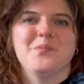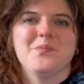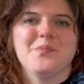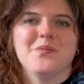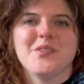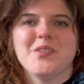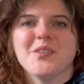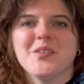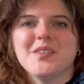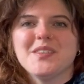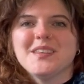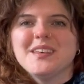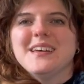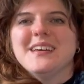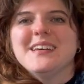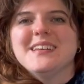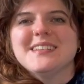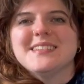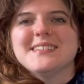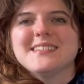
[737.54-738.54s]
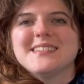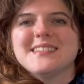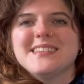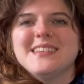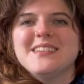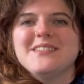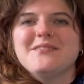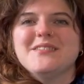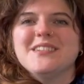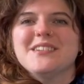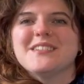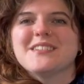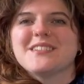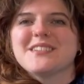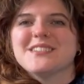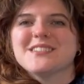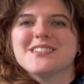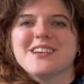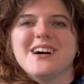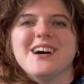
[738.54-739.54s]
so the sleeve yoke
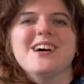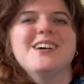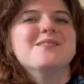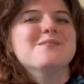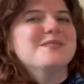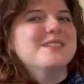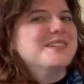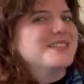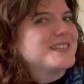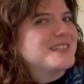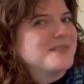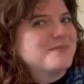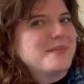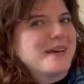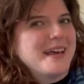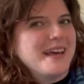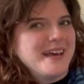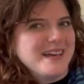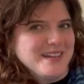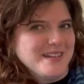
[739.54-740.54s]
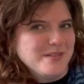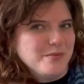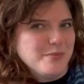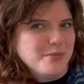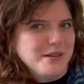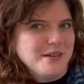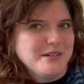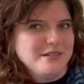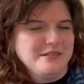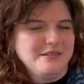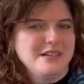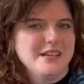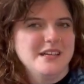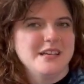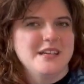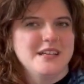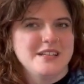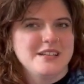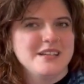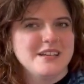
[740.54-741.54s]
goes almost to my elbow,
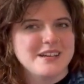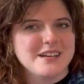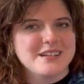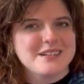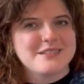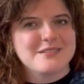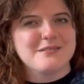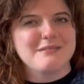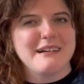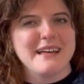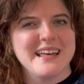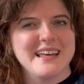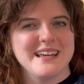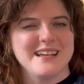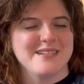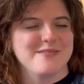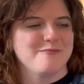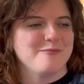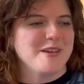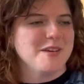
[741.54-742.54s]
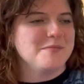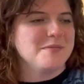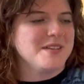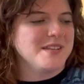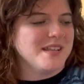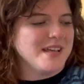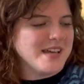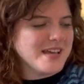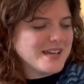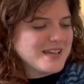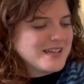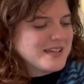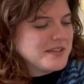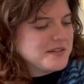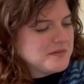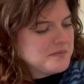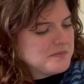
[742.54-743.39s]
not quite, maybe like